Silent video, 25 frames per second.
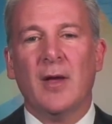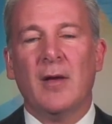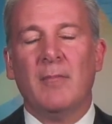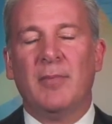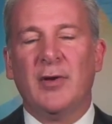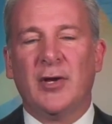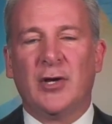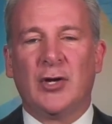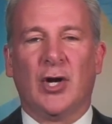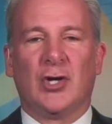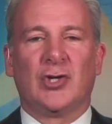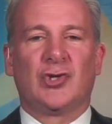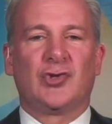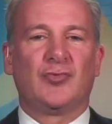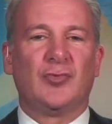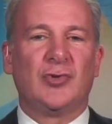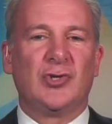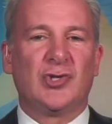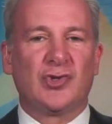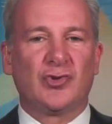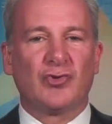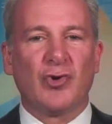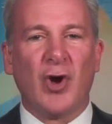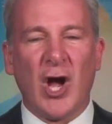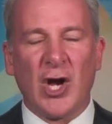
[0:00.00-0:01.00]
because
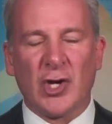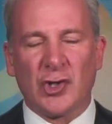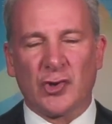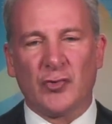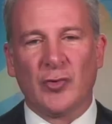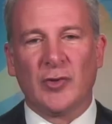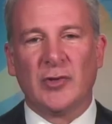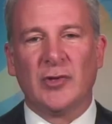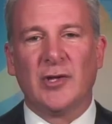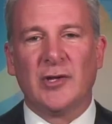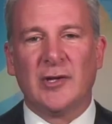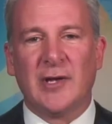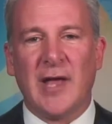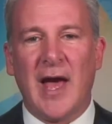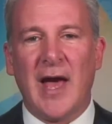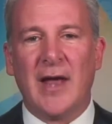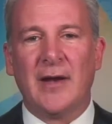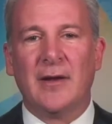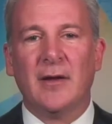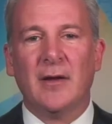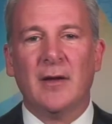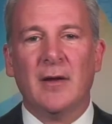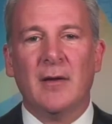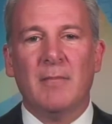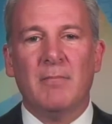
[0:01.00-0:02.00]
restructuring the debt